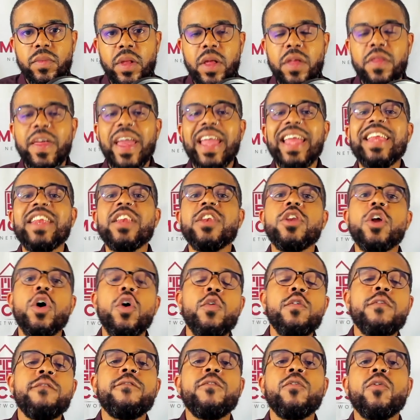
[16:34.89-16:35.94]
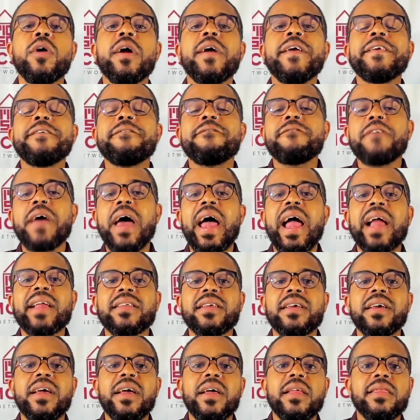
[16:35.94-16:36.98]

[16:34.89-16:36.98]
They know for a fact